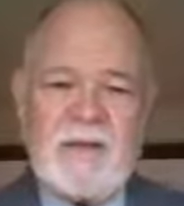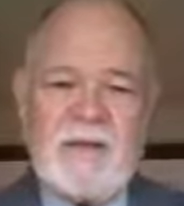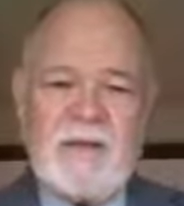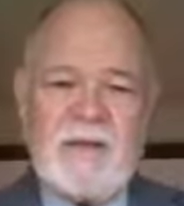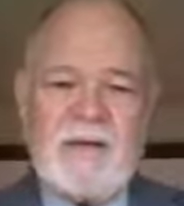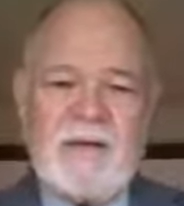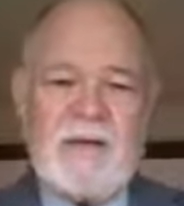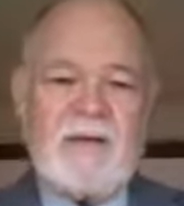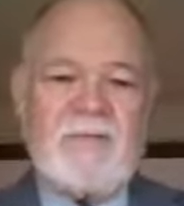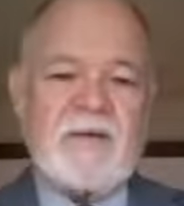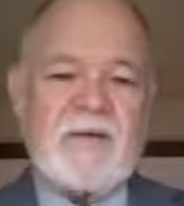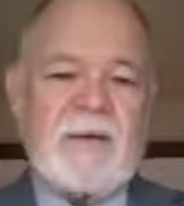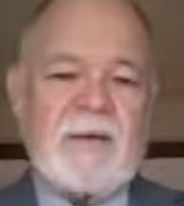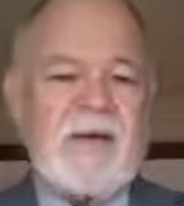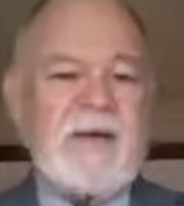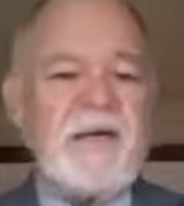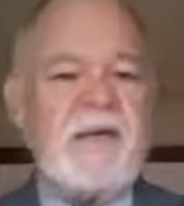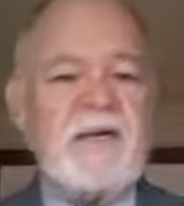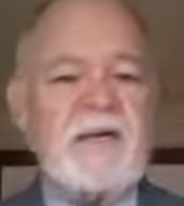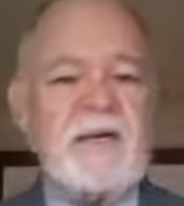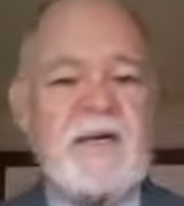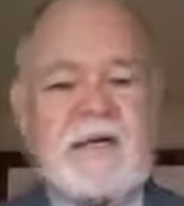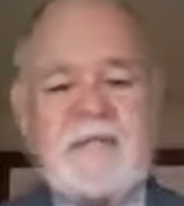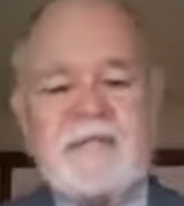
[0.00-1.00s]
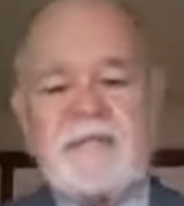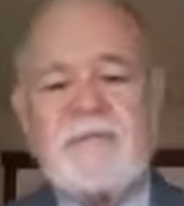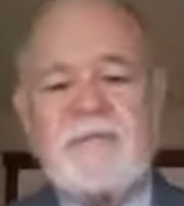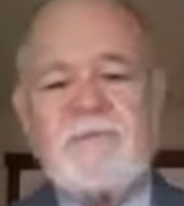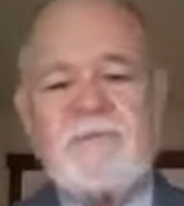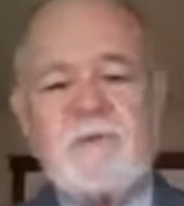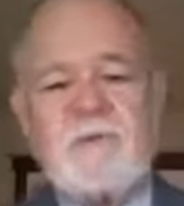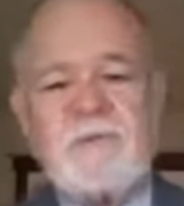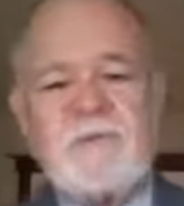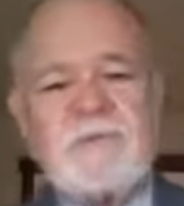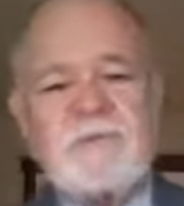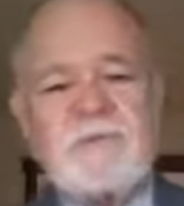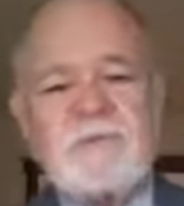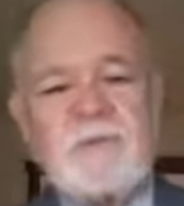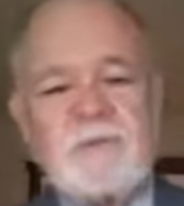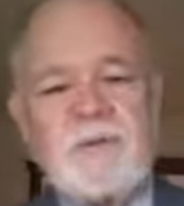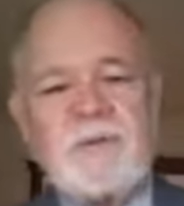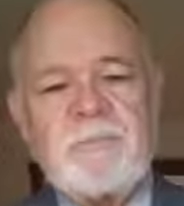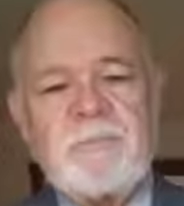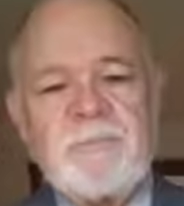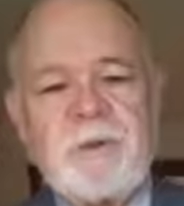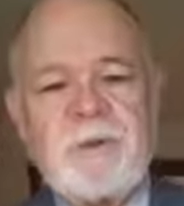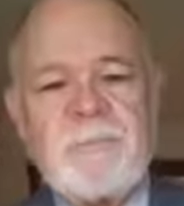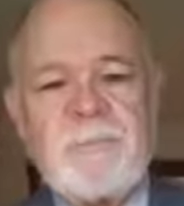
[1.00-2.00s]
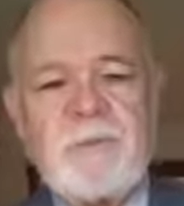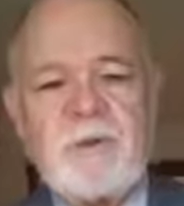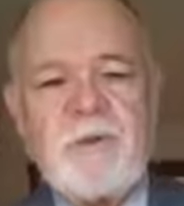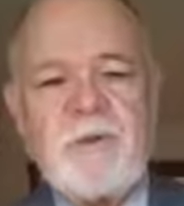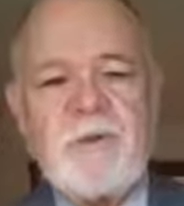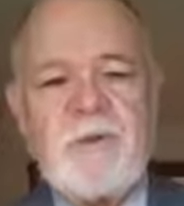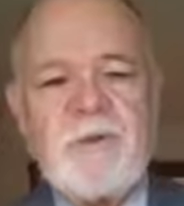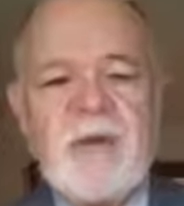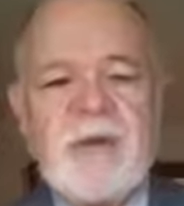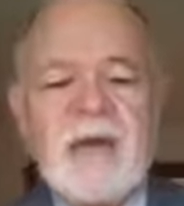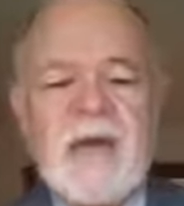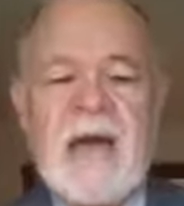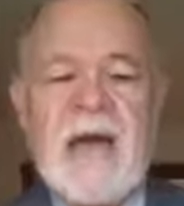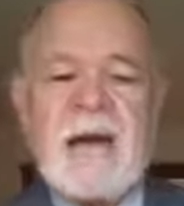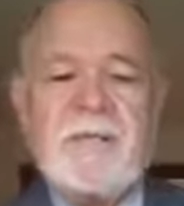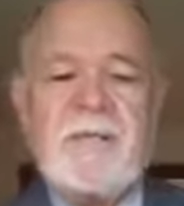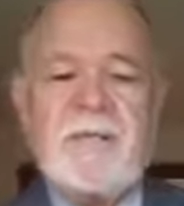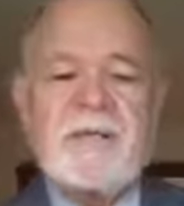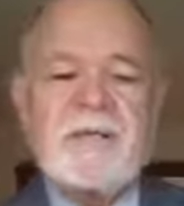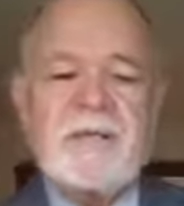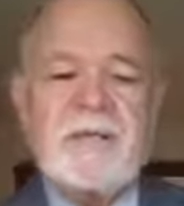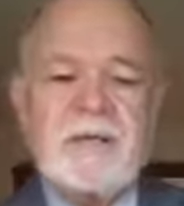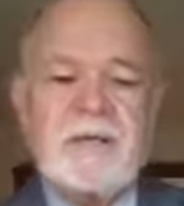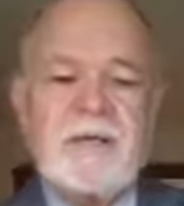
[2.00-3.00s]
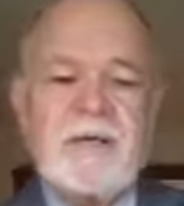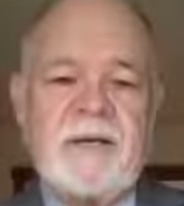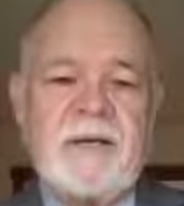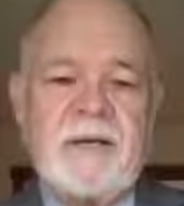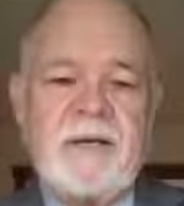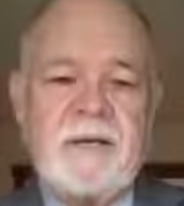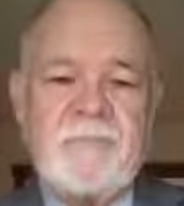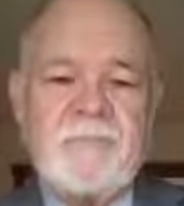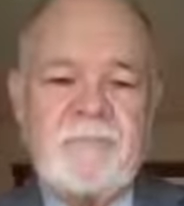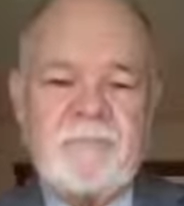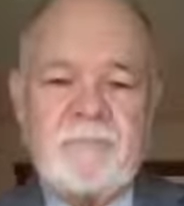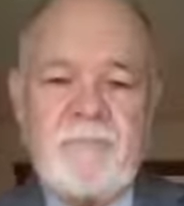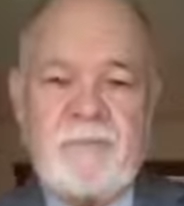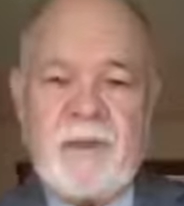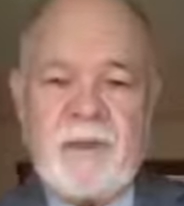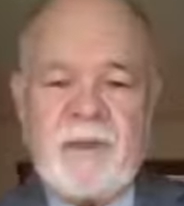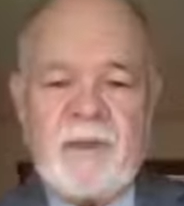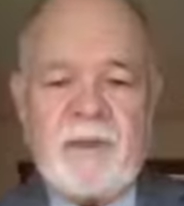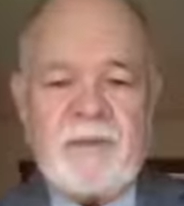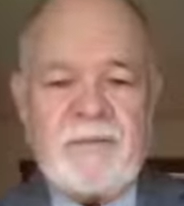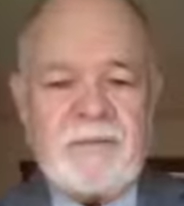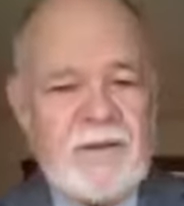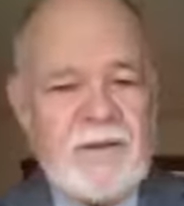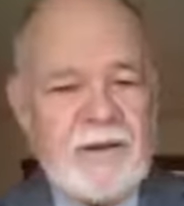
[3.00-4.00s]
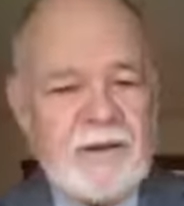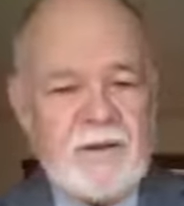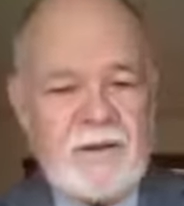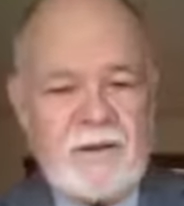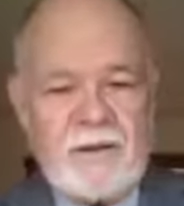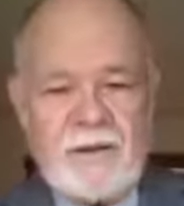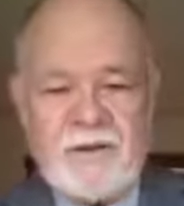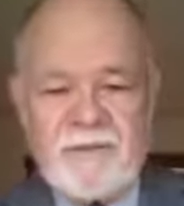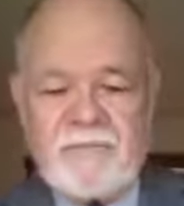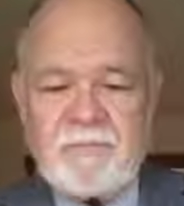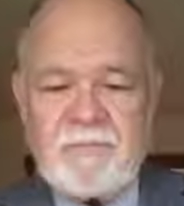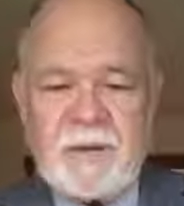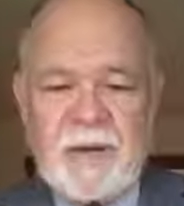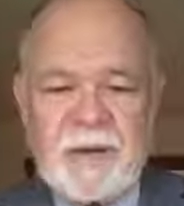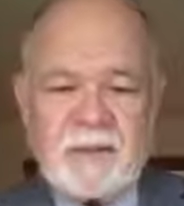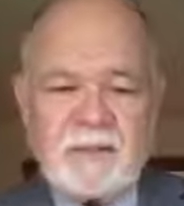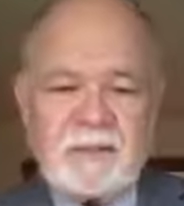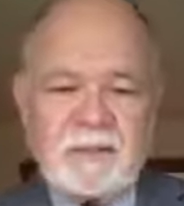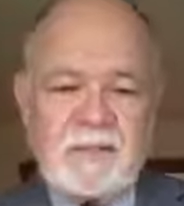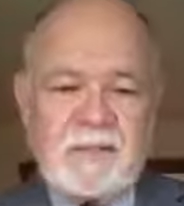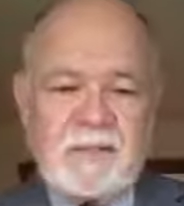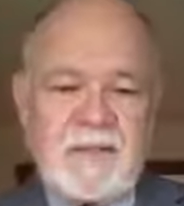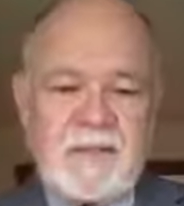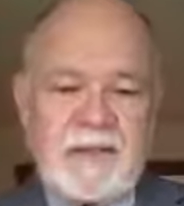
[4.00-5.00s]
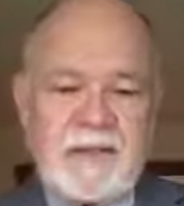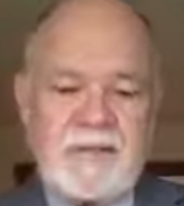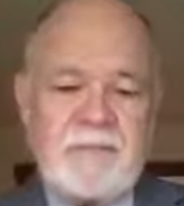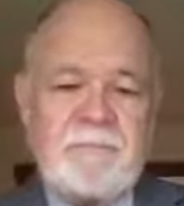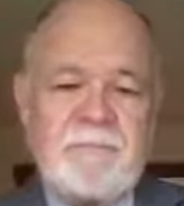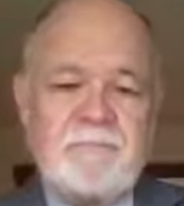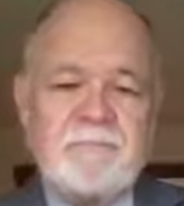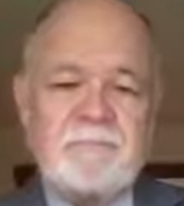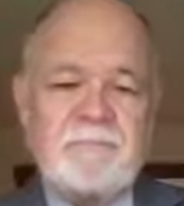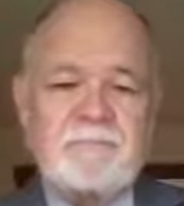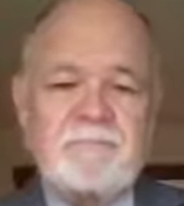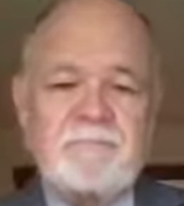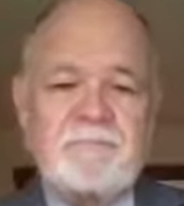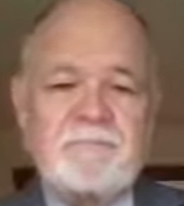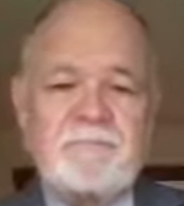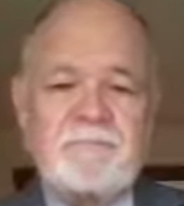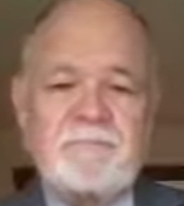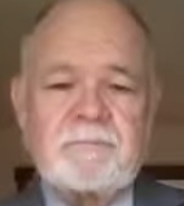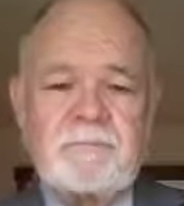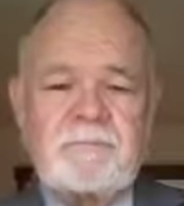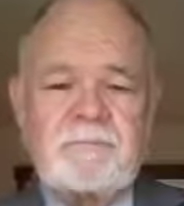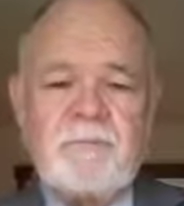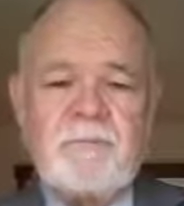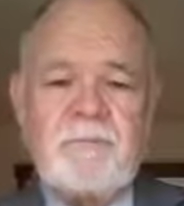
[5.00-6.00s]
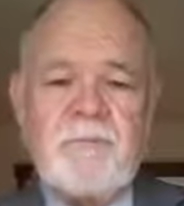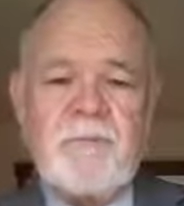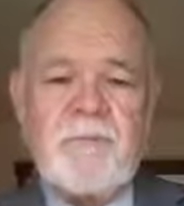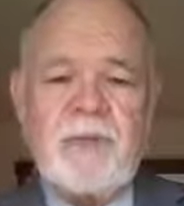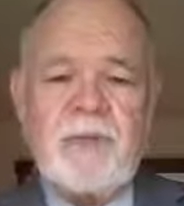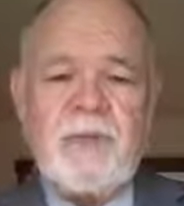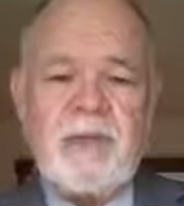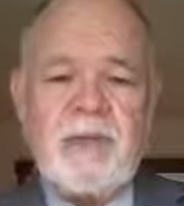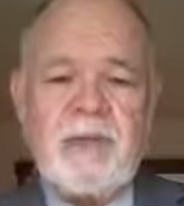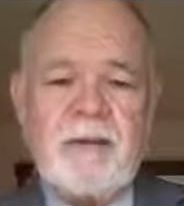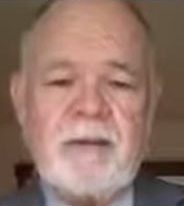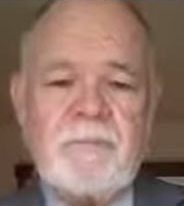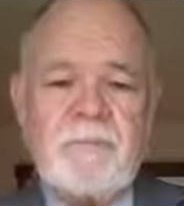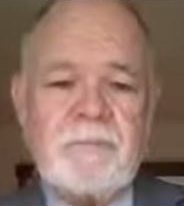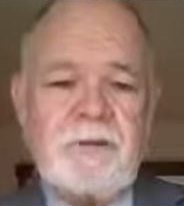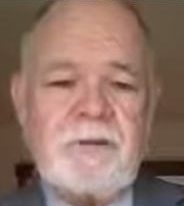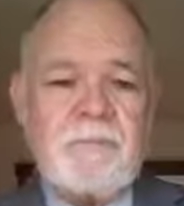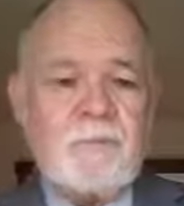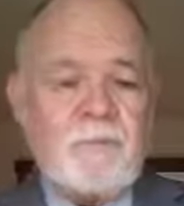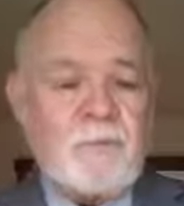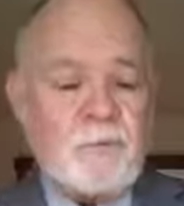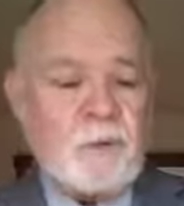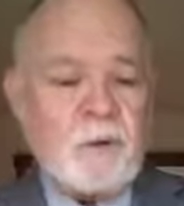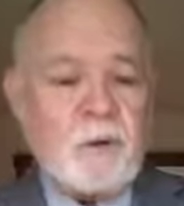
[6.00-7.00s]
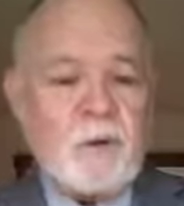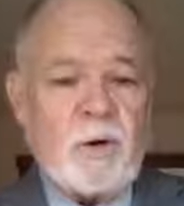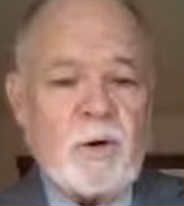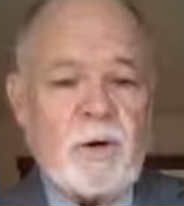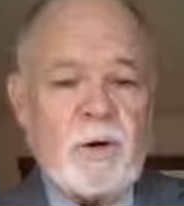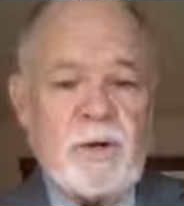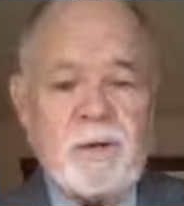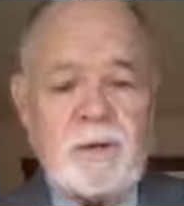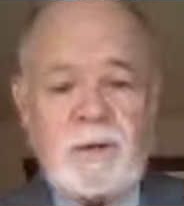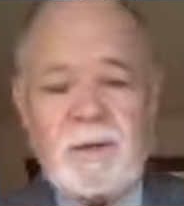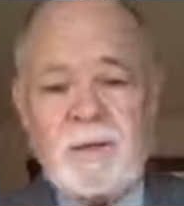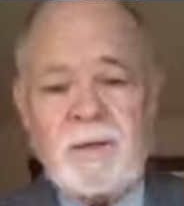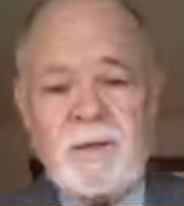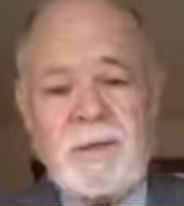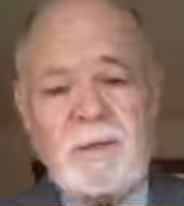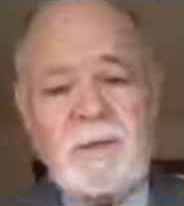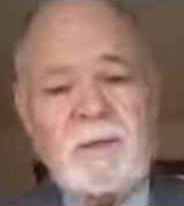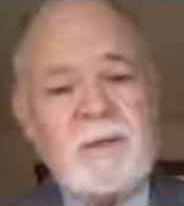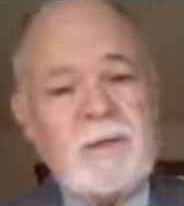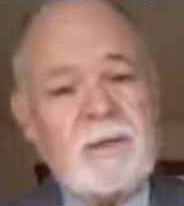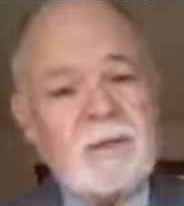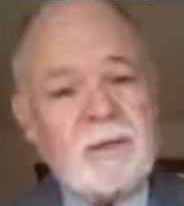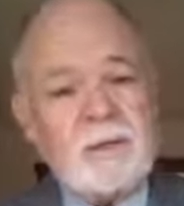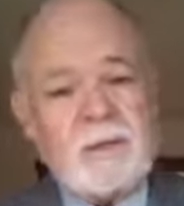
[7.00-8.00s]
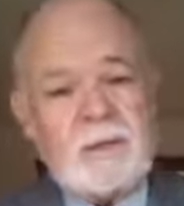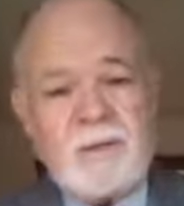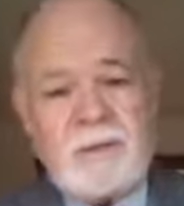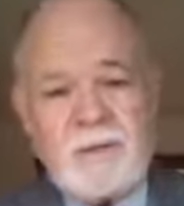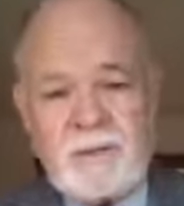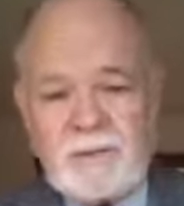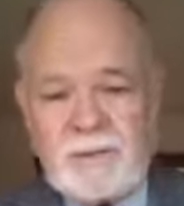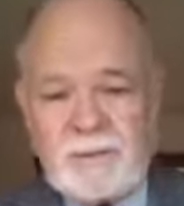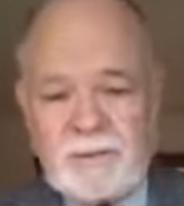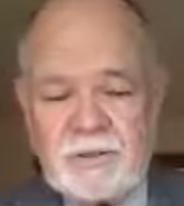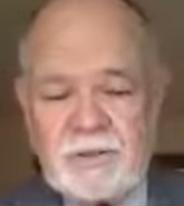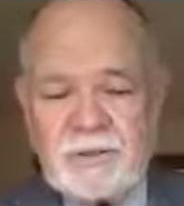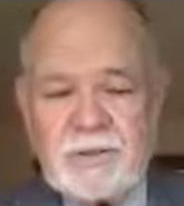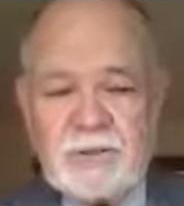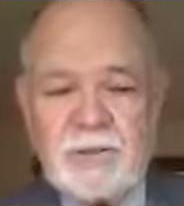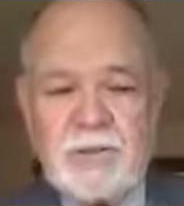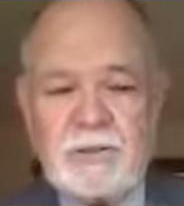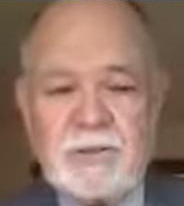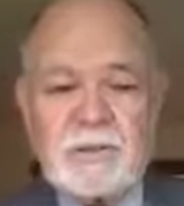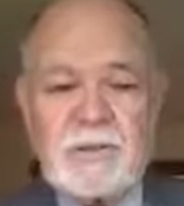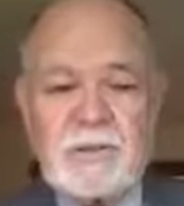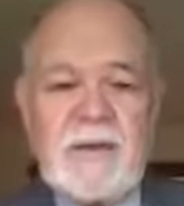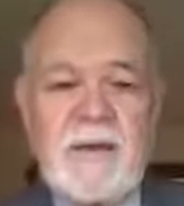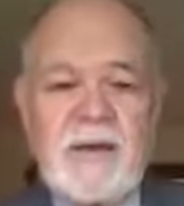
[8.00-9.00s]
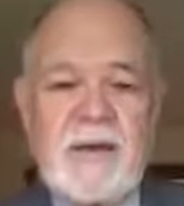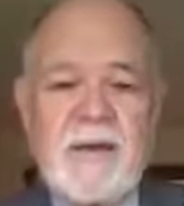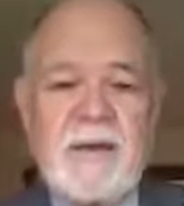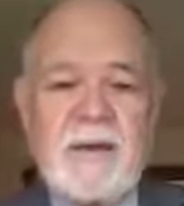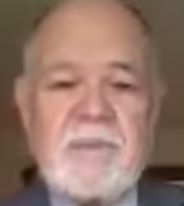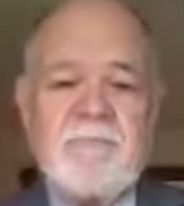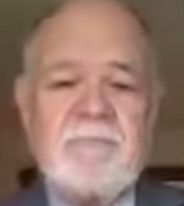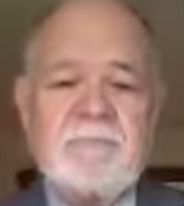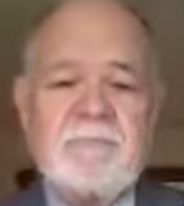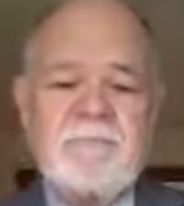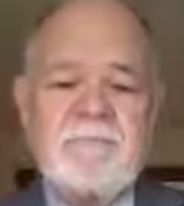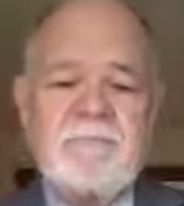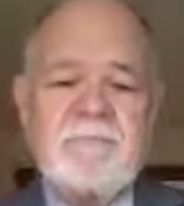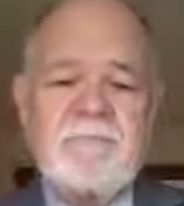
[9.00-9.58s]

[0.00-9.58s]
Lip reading: Now, the Canaanites, of course, were the people who inhabited the area of Palestine before the Jews came.